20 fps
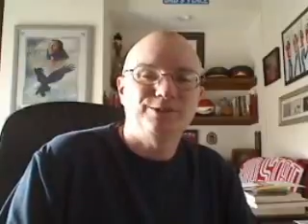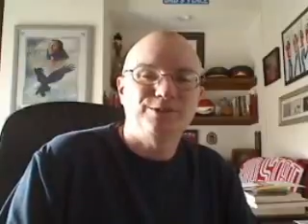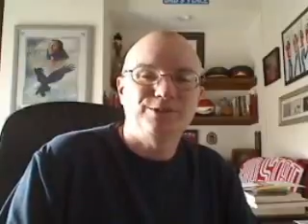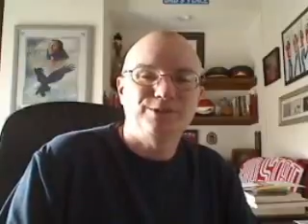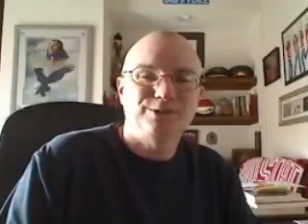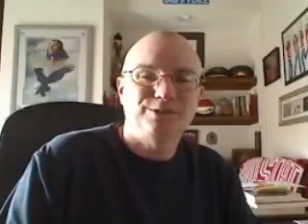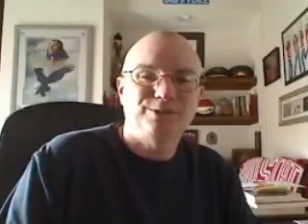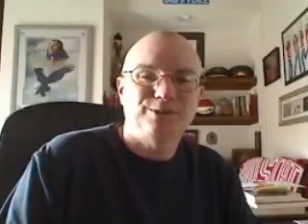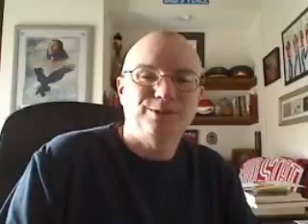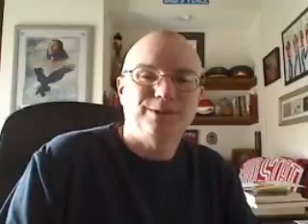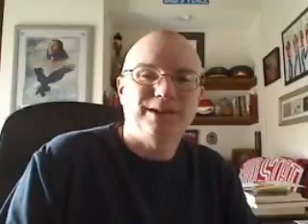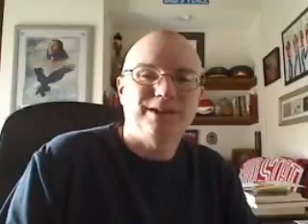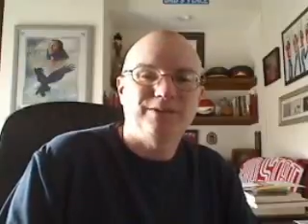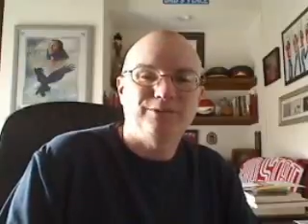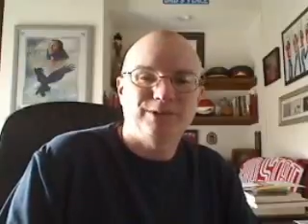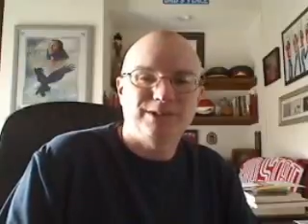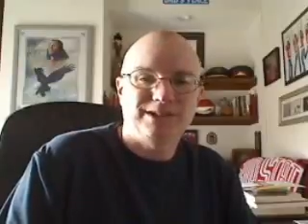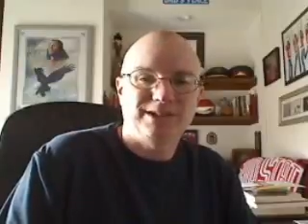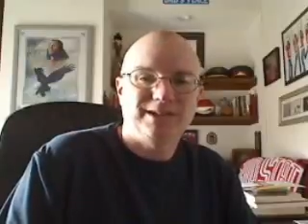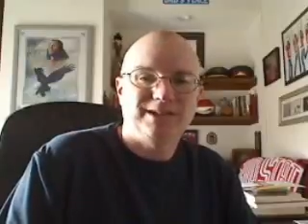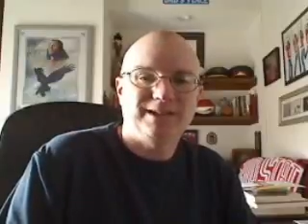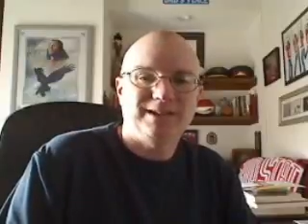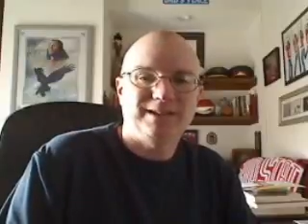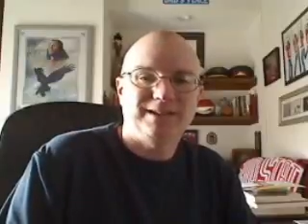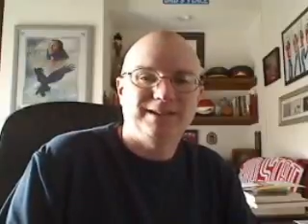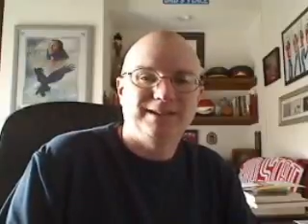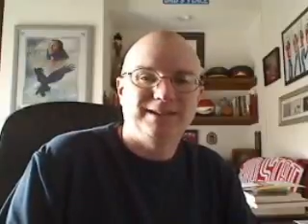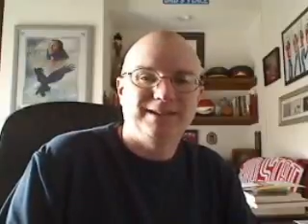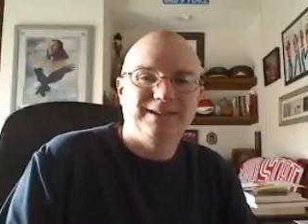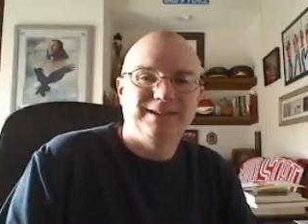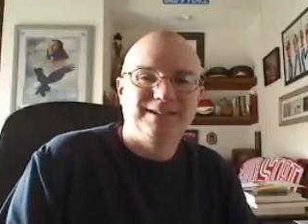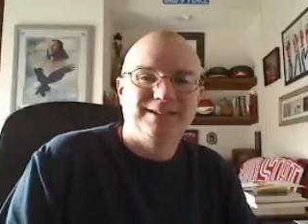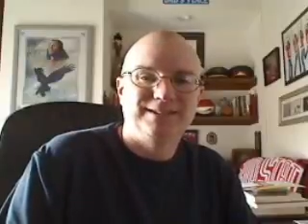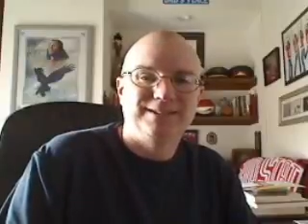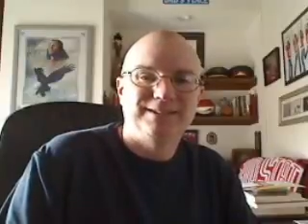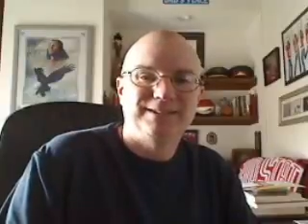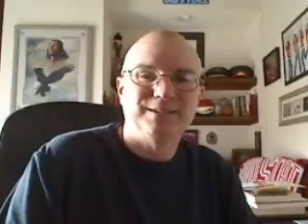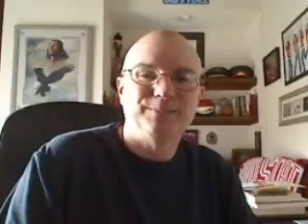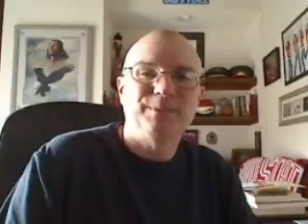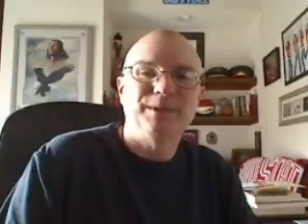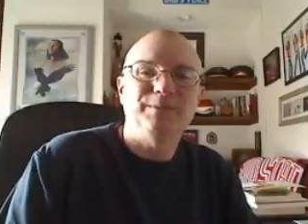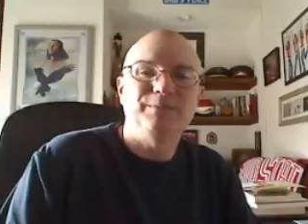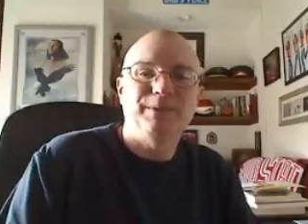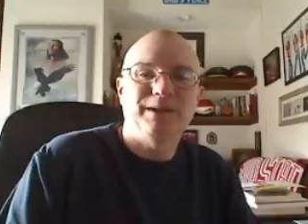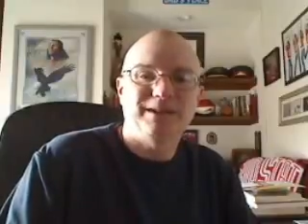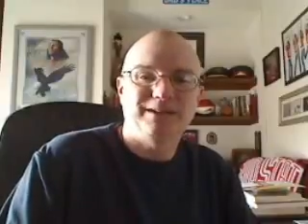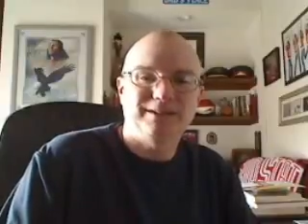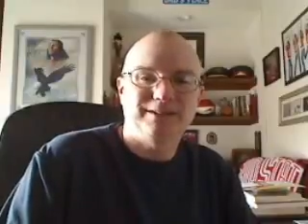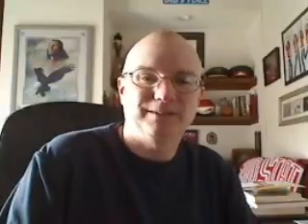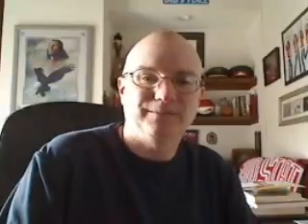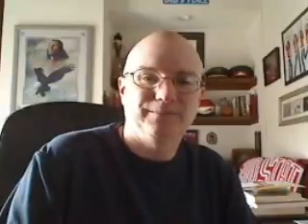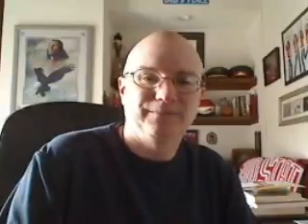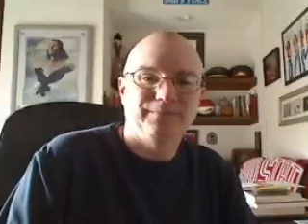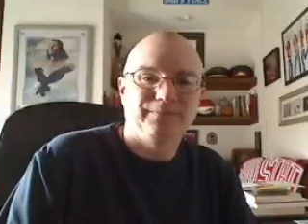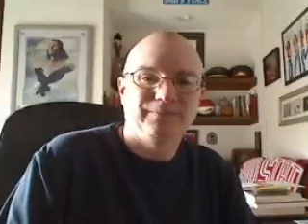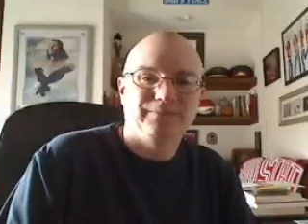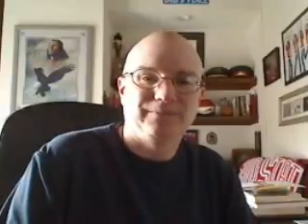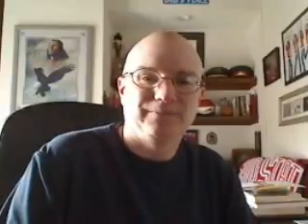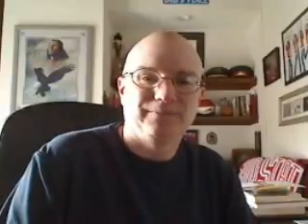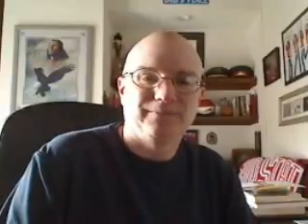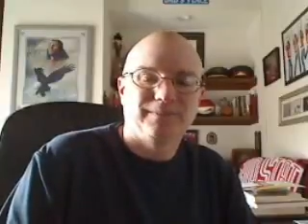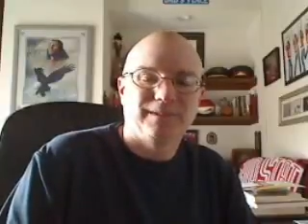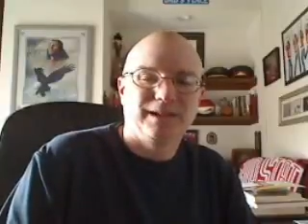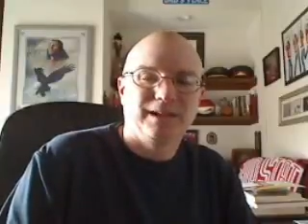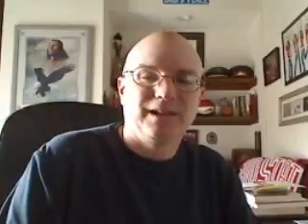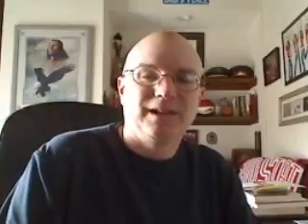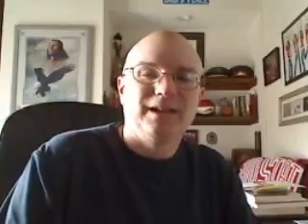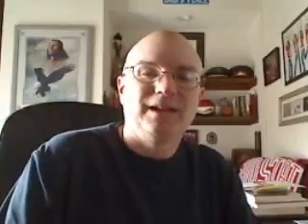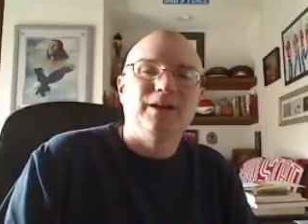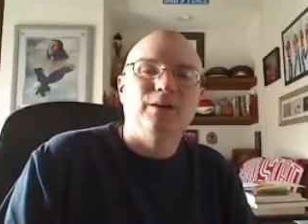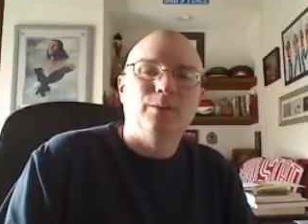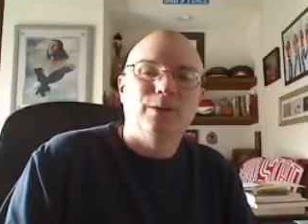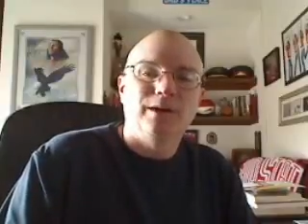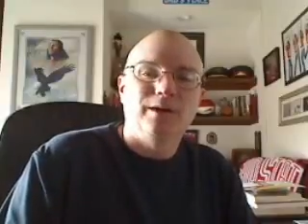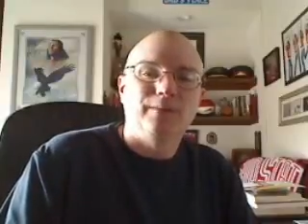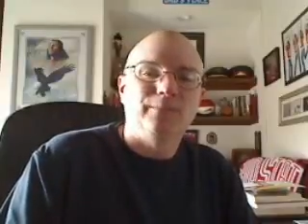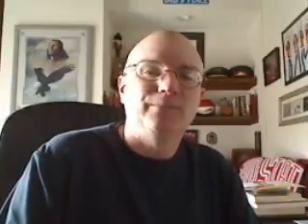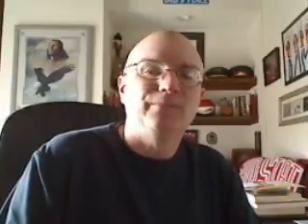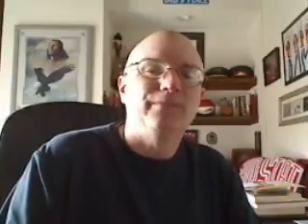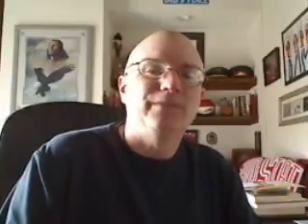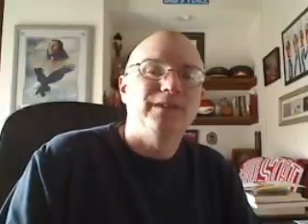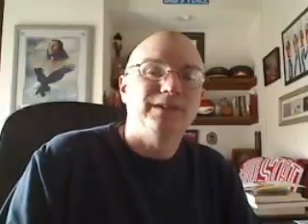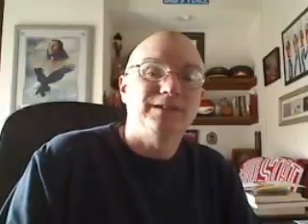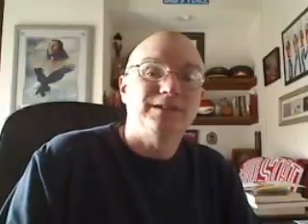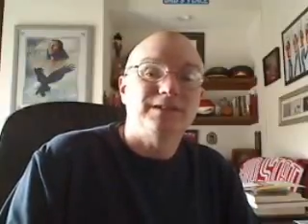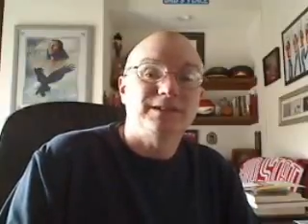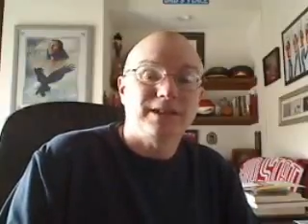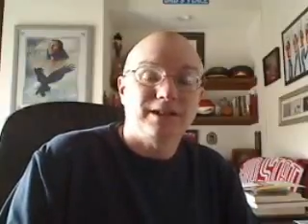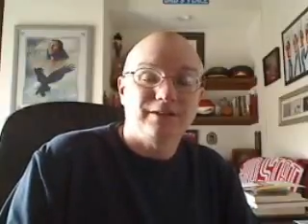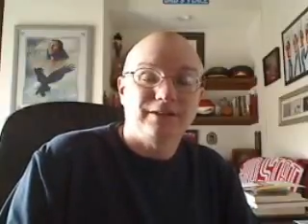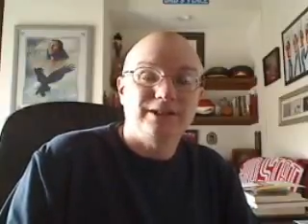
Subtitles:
do every day to be better? Well, this is Harry